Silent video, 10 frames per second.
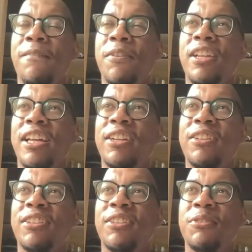feel
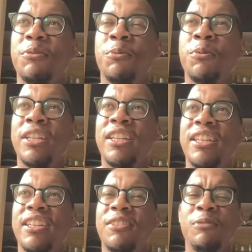like
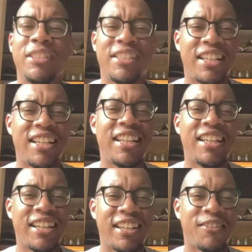we say
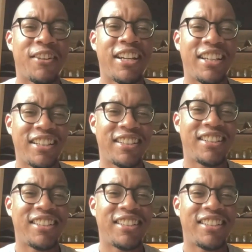yeah, right?